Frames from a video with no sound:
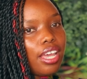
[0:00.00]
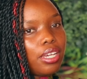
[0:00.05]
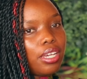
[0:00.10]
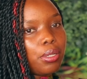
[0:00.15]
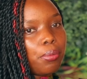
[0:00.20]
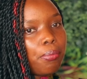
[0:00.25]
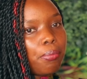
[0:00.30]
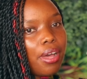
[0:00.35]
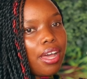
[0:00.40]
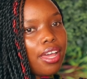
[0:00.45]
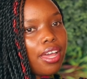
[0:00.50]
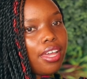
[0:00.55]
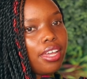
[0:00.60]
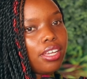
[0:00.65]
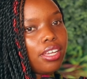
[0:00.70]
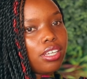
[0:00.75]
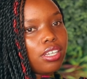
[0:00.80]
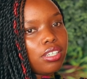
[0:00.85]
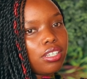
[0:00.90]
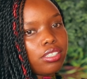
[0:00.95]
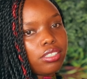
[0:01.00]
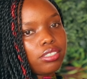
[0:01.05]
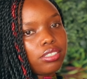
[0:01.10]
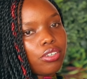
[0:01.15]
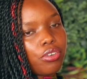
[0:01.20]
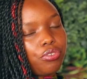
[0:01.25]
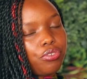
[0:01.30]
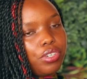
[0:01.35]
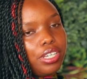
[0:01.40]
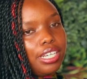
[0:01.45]
like my
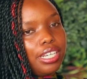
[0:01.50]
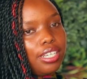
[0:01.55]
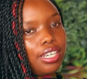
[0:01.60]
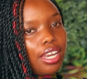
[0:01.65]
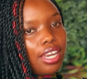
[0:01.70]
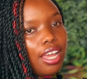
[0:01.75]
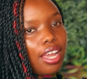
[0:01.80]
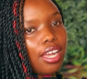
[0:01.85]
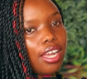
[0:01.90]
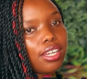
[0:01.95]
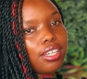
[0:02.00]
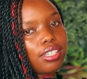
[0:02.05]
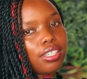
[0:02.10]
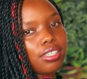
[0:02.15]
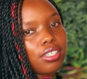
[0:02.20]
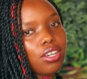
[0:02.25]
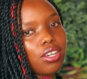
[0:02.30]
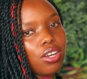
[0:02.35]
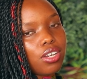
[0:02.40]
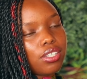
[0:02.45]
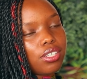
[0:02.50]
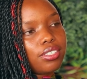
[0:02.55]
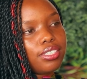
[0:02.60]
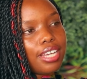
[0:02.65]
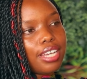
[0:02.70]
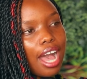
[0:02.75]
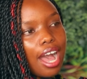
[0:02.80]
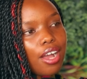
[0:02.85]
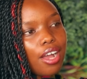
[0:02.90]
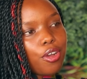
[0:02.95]
really like
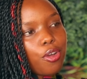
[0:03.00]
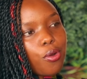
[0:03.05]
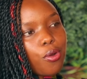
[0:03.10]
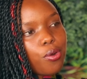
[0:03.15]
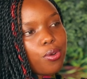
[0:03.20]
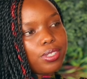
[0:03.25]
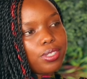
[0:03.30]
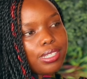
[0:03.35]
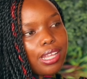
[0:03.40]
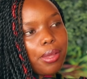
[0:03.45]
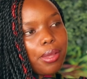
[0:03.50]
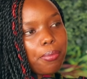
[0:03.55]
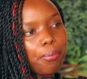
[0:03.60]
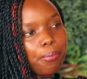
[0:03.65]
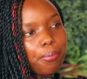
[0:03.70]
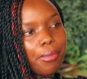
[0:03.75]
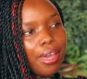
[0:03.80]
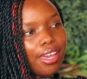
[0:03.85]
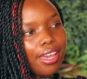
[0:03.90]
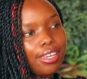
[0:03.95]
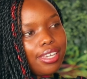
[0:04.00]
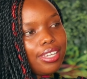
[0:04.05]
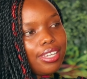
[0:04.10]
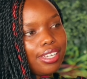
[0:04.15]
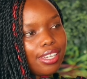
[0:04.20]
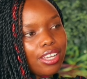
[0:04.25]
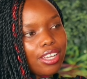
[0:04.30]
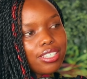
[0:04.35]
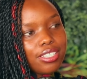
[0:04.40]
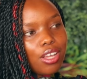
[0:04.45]
gang goes, like my
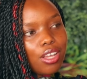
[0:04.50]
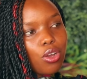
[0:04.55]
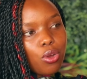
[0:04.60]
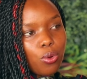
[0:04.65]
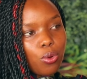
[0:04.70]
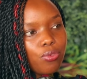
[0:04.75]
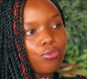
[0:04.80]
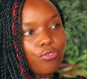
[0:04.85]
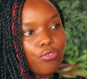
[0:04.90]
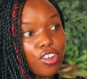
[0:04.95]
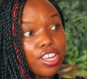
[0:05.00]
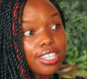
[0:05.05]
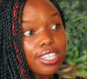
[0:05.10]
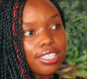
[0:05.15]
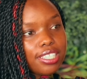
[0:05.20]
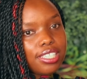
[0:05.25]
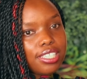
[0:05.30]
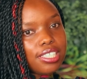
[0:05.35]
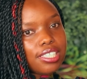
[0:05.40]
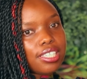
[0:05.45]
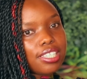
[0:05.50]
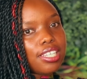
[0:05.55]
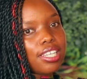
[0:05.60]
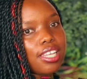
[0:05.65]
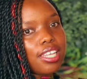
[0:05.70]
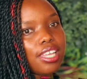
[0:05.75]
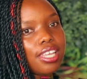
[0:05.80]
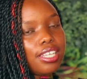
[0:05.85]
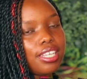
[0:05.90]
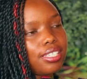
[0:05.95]
inner circle friends,
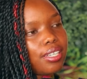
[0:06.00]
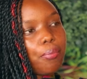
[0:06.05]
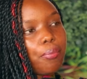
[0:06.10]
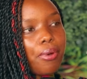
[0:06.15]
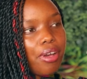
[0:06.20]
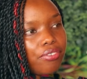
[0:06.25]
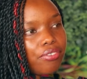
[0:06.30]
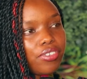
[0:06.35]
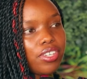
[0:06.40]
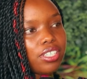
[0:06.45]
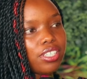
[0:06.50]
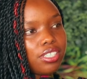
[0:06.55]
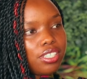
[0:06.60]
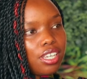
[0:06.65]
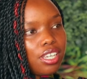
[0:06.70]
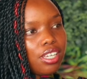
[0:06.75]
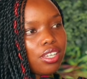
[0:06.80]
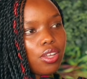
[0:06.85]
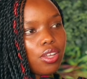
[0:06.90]
is a perfect day.